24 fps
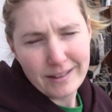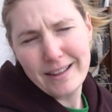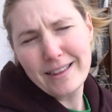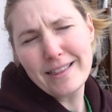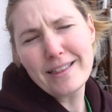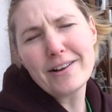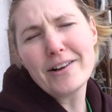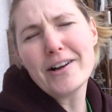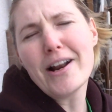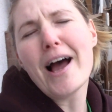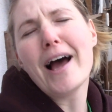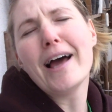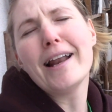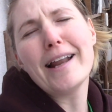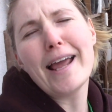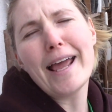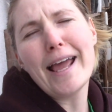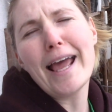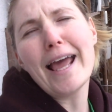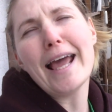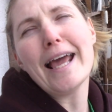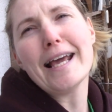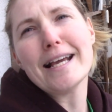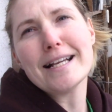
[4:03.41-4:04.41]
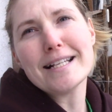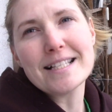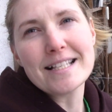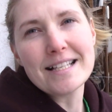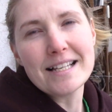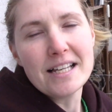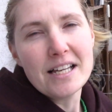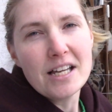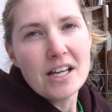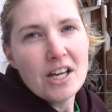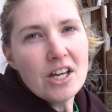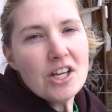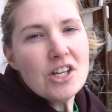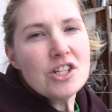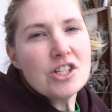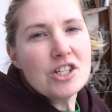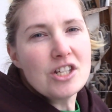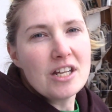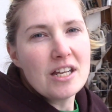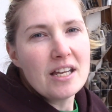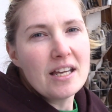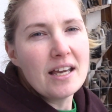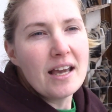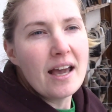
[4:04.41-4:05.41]
They're not eggs.
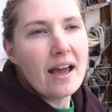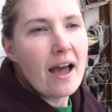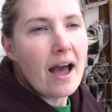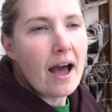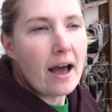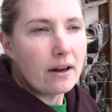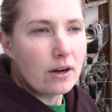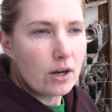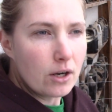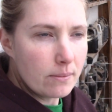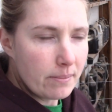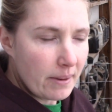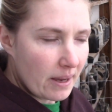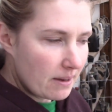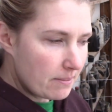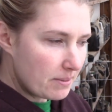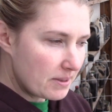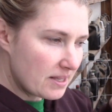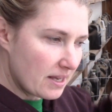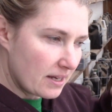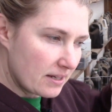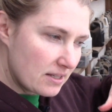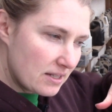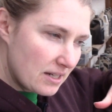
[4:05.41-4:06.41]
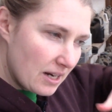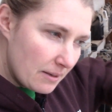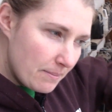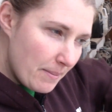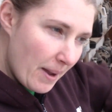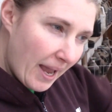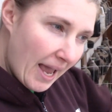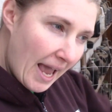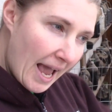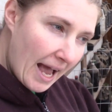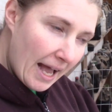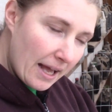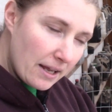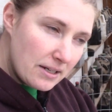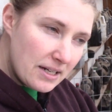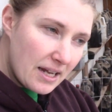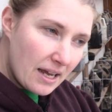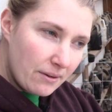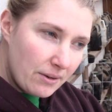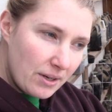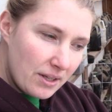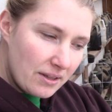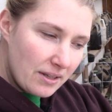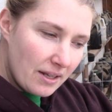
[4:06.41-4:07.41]
She had her babies. I stuck my hand
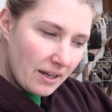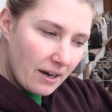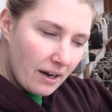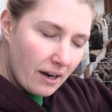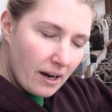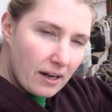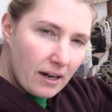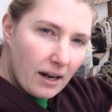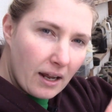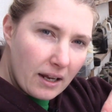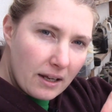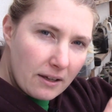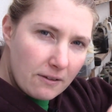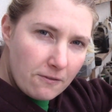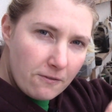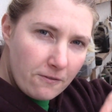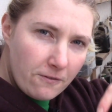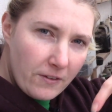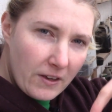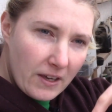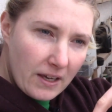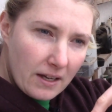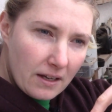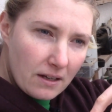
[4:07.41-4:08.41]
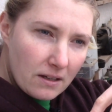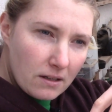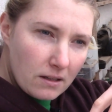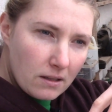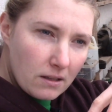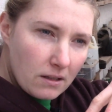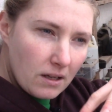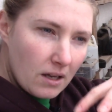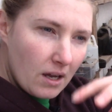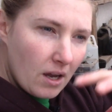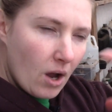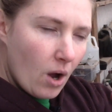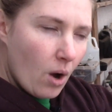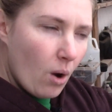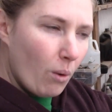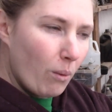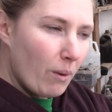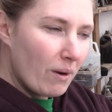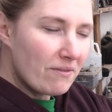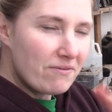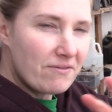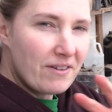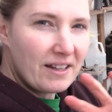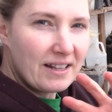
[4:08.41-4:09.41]
down in there and I could feel
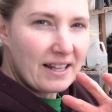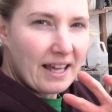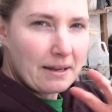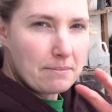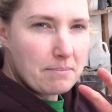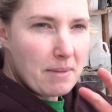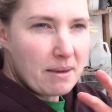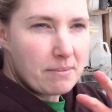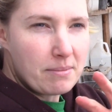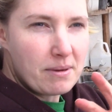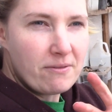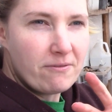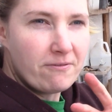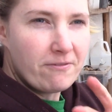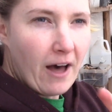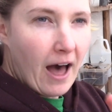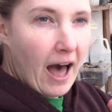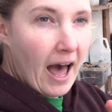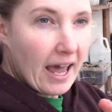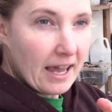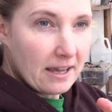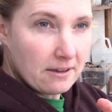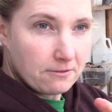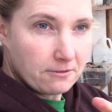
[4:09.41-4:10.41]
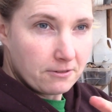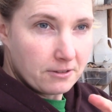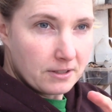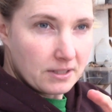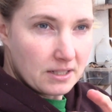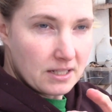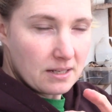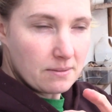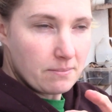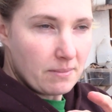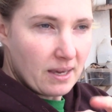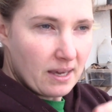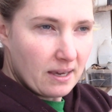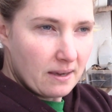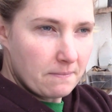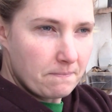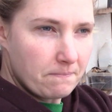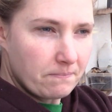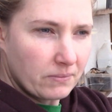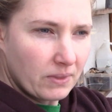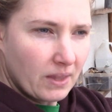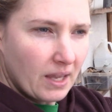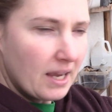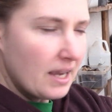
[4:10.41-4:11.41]
what felt like maybe 5 to me.
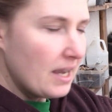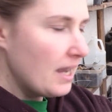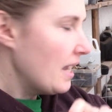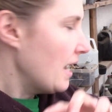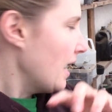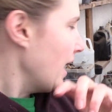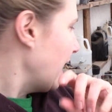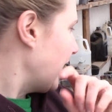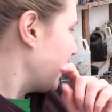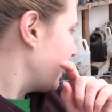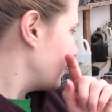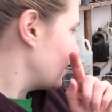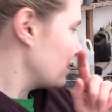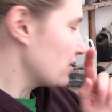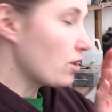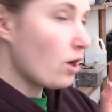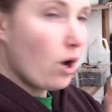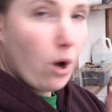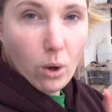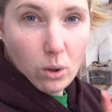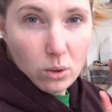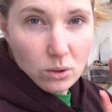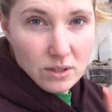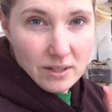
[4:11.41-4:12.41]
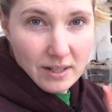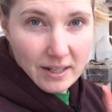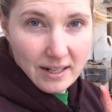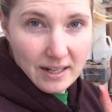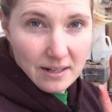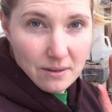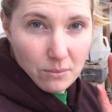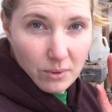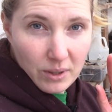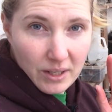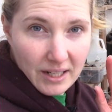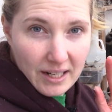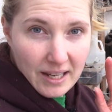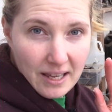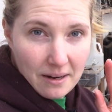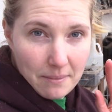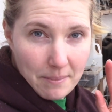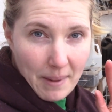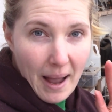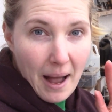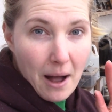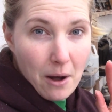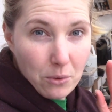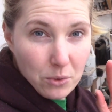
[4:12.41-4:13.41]
And it's cold, so I didn't want to get
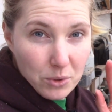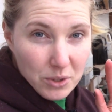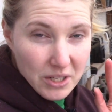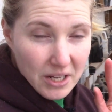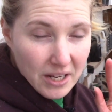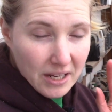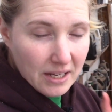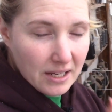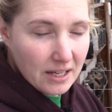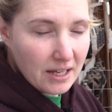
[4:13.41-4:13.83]
them out.